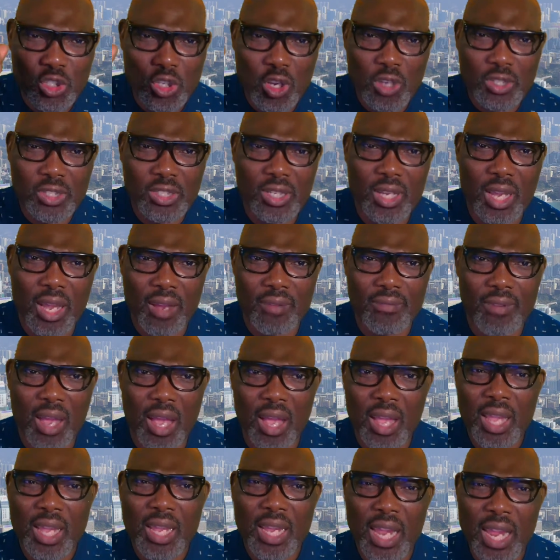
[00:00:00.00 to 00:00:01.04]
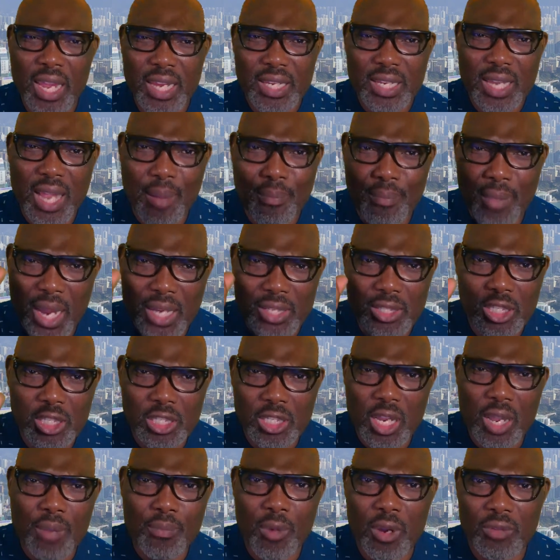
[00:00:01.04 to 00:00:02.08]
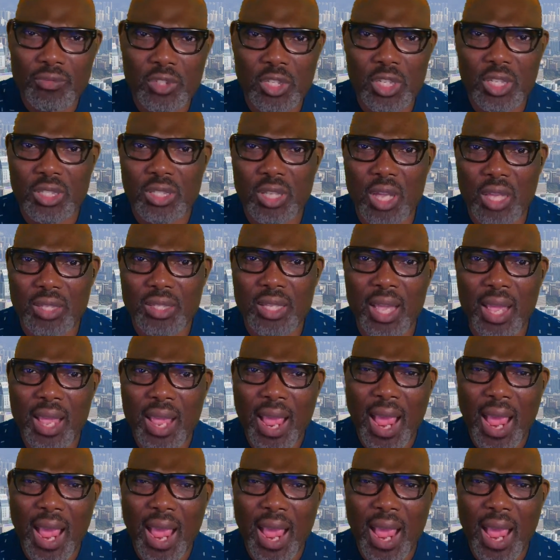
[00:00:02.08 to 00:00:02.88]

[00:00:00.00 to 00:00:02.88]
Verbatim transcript: yourself. In the mighty name of Jesus,